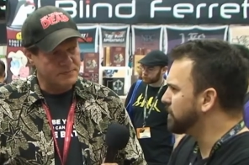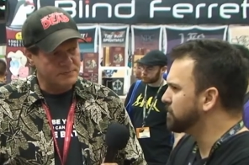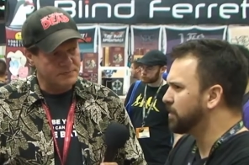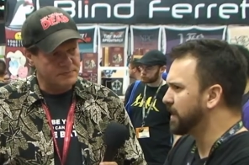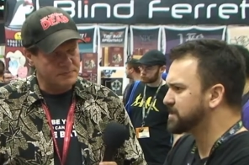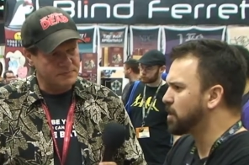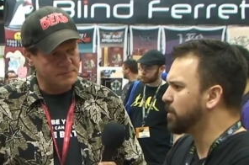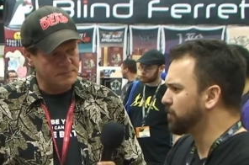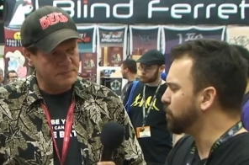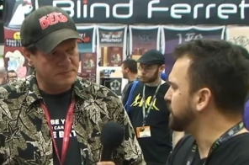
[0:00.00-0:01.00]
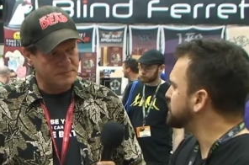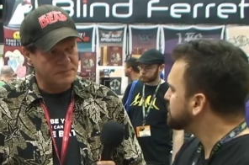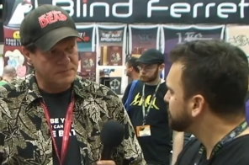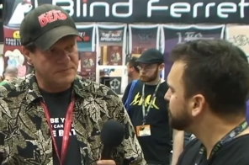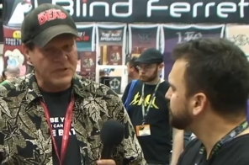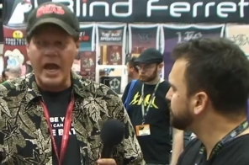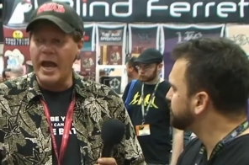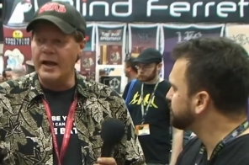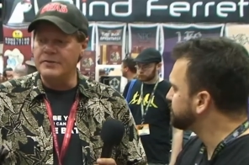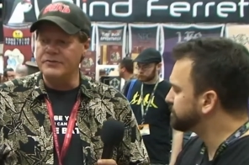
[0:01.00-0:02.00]
Speaker 1: in the next couple of weeks.
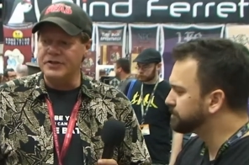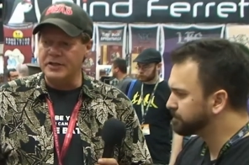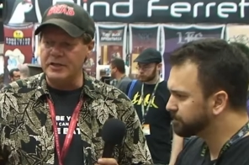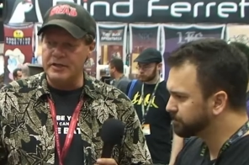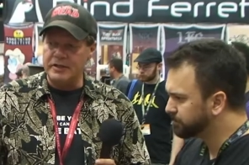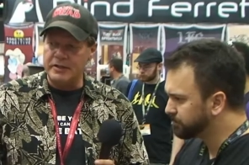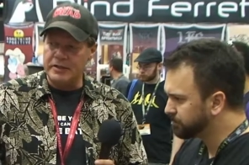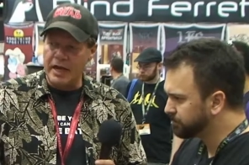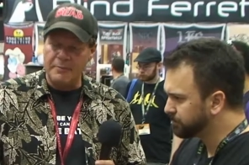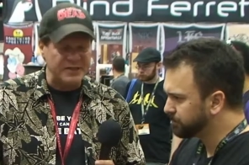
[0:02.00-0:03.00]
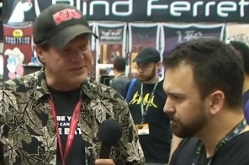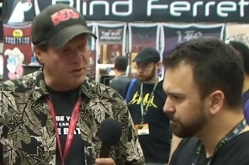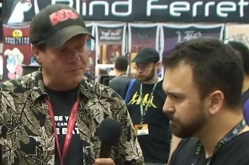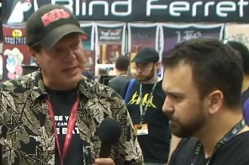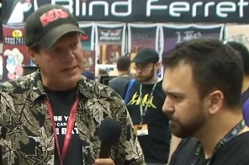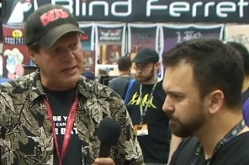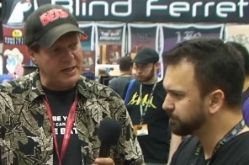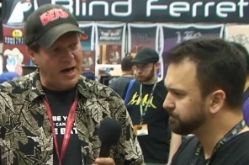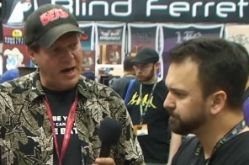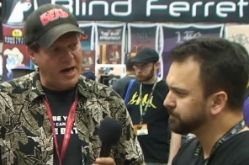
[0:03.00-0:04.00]
And the
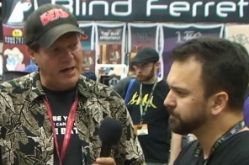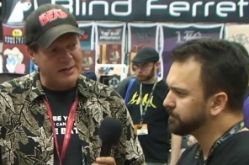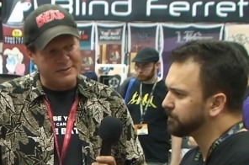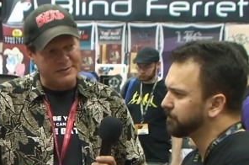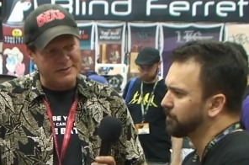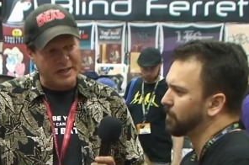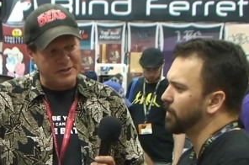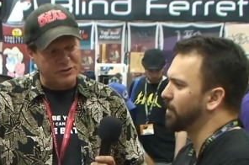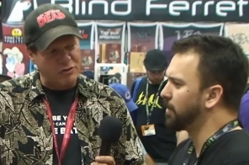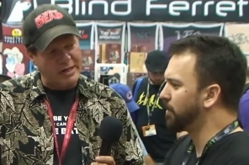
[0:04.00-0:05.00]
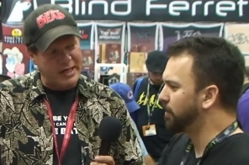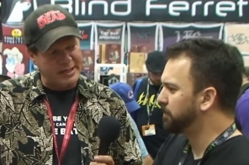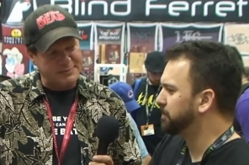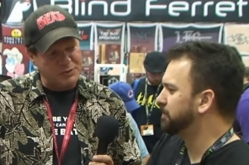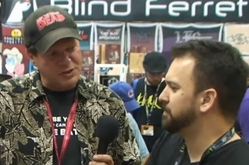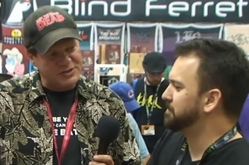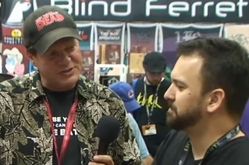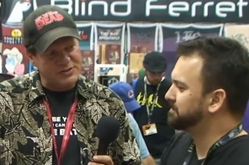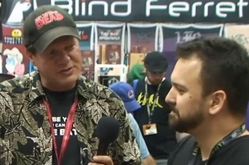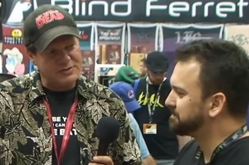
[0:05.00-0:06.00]
MSRP on Night of the Grand
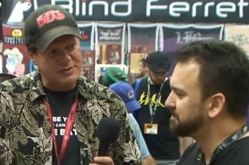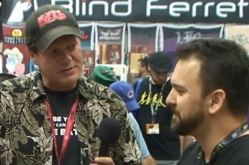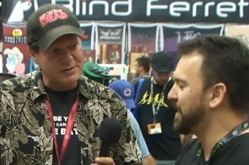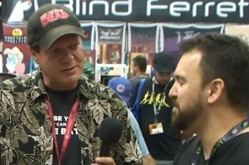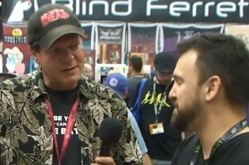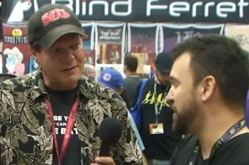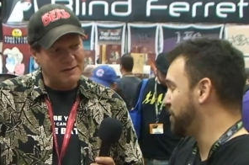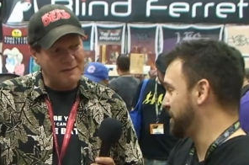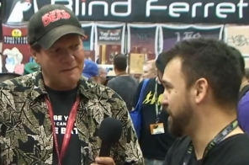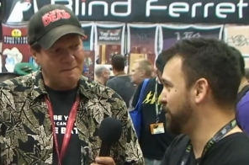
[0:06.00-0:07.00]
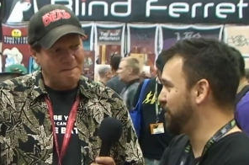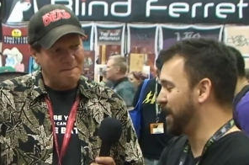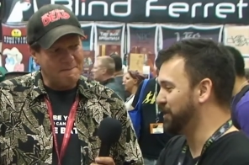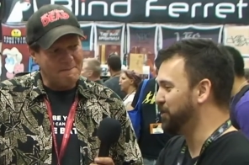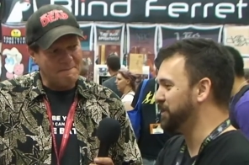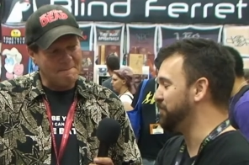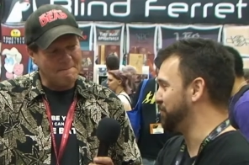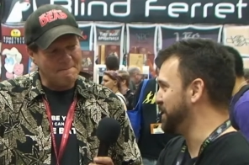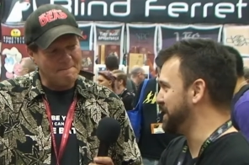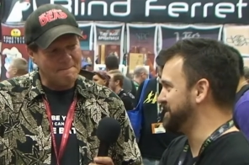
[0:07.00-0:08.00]
Speaker 2: Octopus? I'm sorry. I know it in
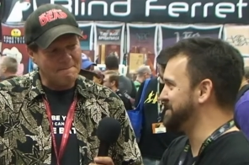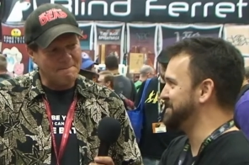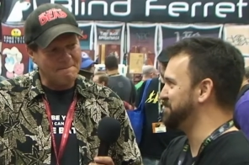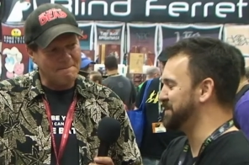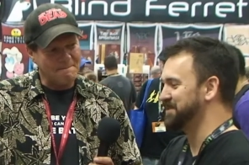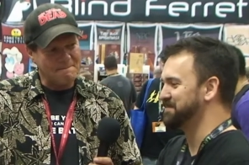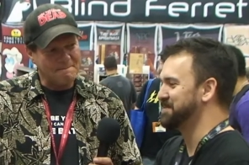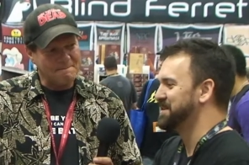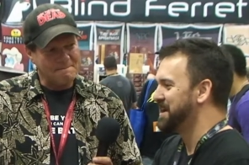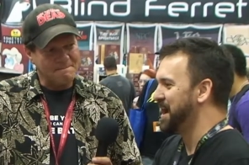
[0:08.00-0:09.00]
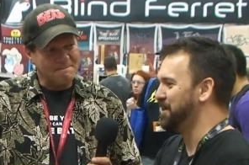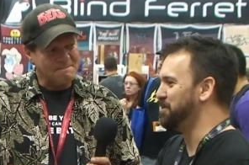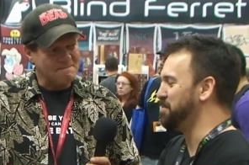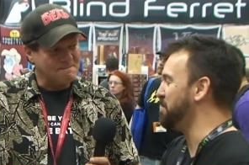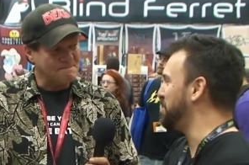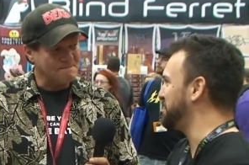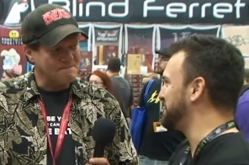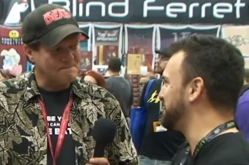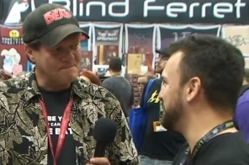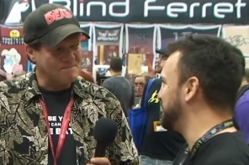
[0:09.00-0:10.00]
France, but I don't remember it
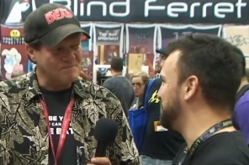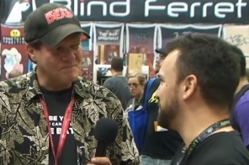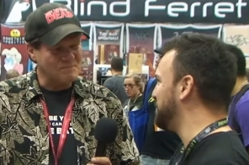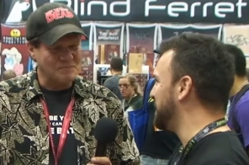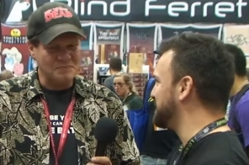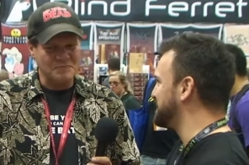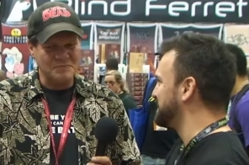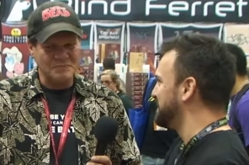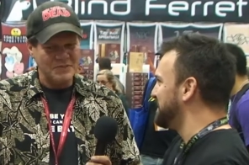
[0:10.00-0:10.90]
in the U.S.